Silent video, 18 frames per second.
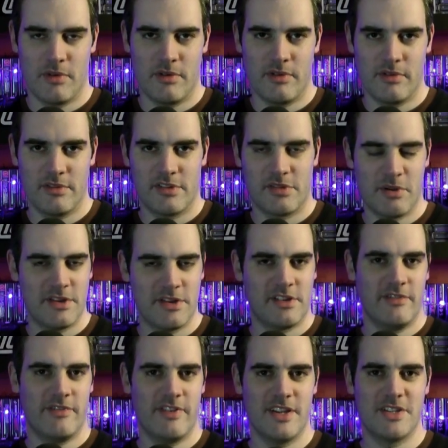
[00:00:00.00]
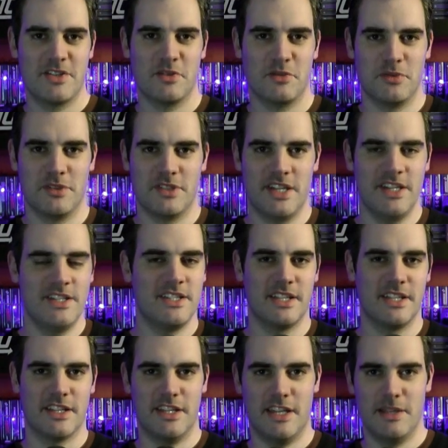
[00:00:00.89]
Sebastian Vettel was
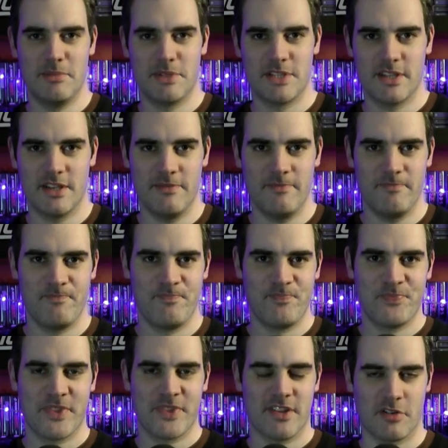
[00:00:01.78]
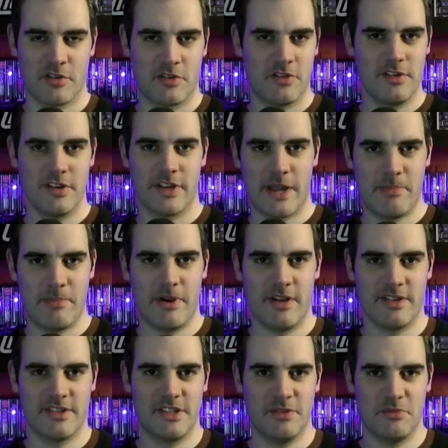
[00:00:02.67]
hitting the limiter, so couldn't get
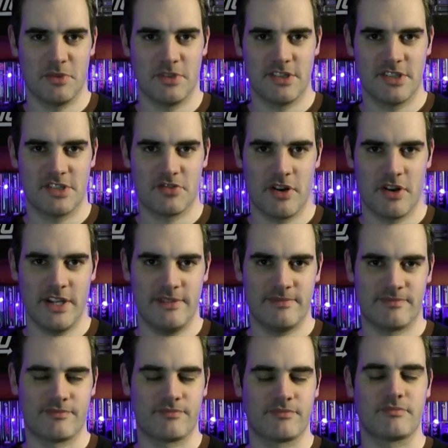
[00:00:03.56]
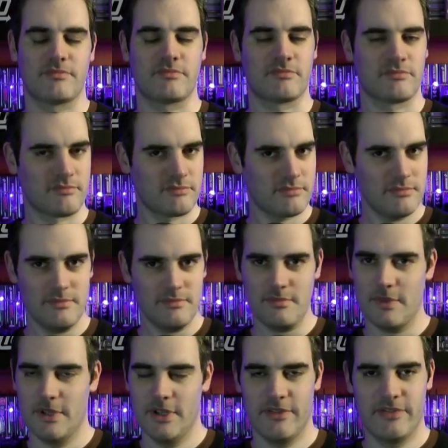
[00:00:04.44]
past him on the straight.
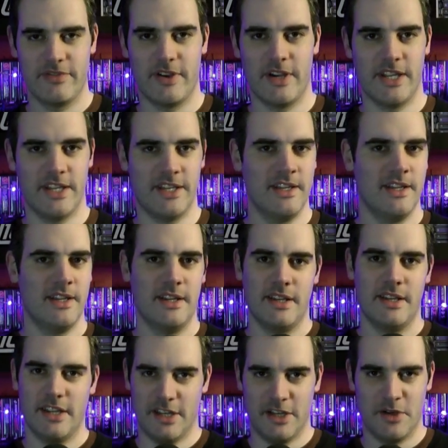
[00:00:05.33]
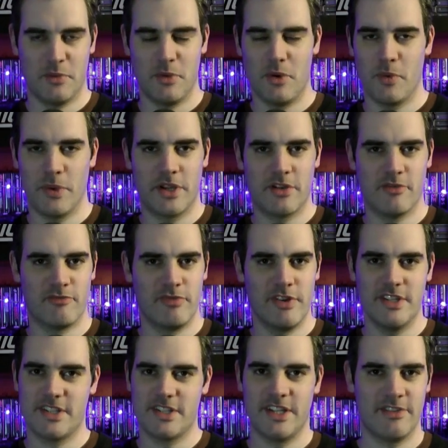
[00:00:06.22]
Fine. You know what? We can
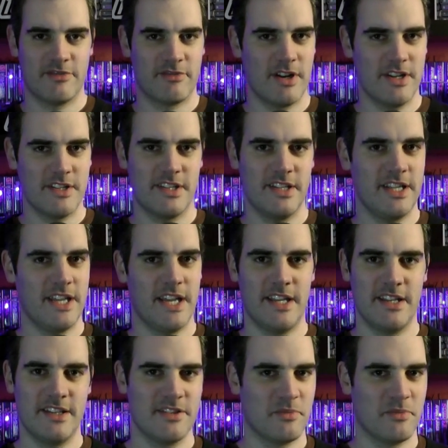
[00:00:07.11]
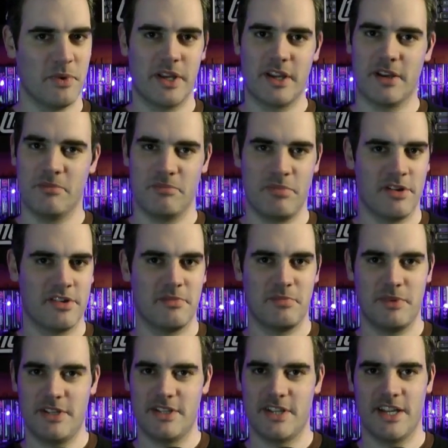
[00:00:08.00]
rinse it right to the end and we can
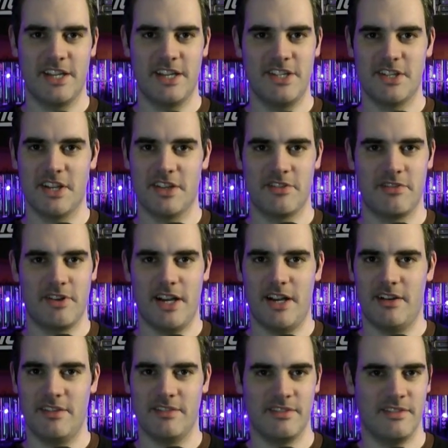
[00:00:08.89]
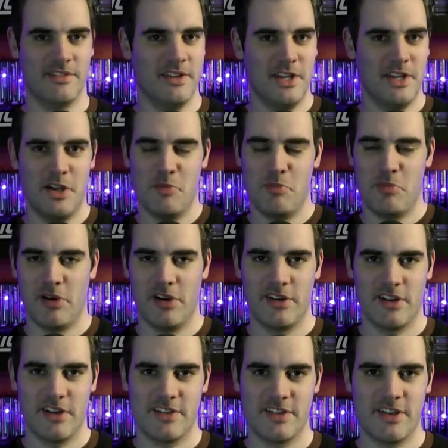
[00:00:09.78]
possibly take each other out and
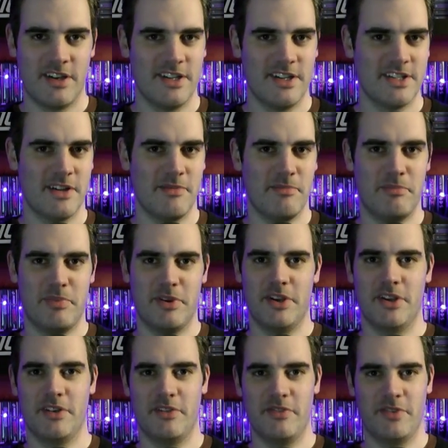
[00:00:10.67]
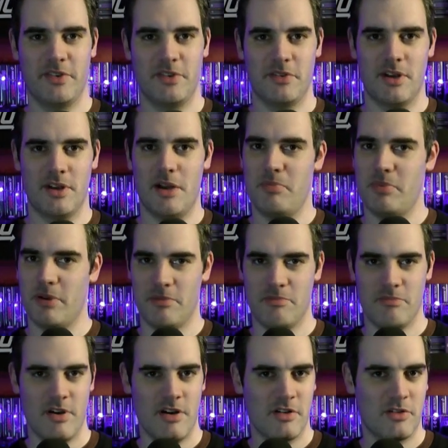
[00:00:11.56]
burn our tyres up and burn our fuel up, and
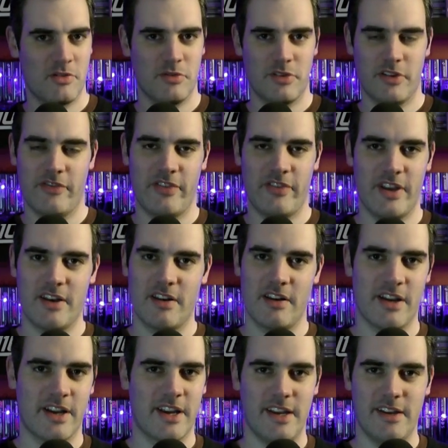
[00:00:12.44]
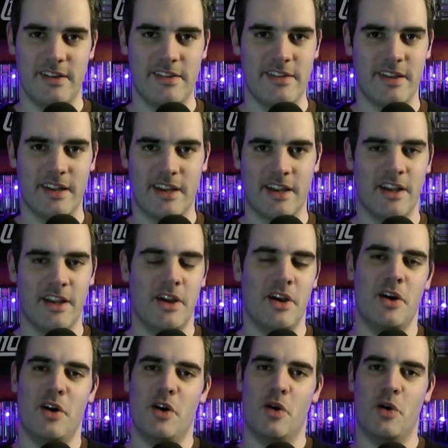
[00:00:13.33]
Mark will defend like anything,
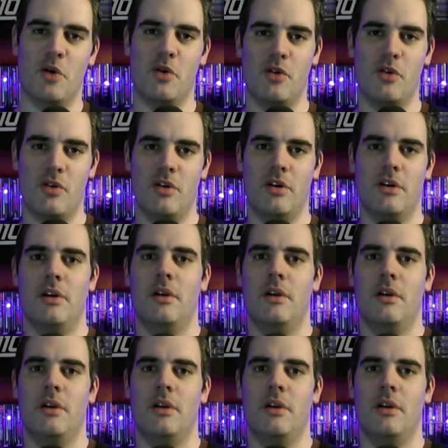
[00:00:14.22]
or